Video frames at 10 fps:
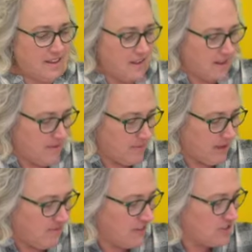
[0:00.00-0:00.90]

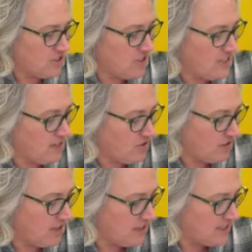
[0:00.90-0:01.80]
and then just the
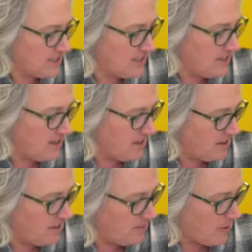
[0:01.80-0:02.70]
ingredients in
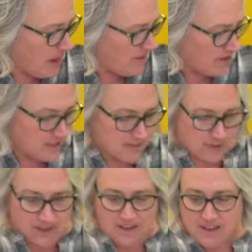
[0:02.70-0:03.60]
the pie
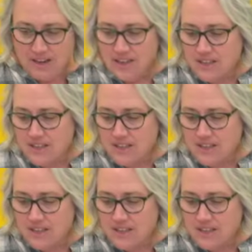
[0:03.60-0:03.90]
recipe.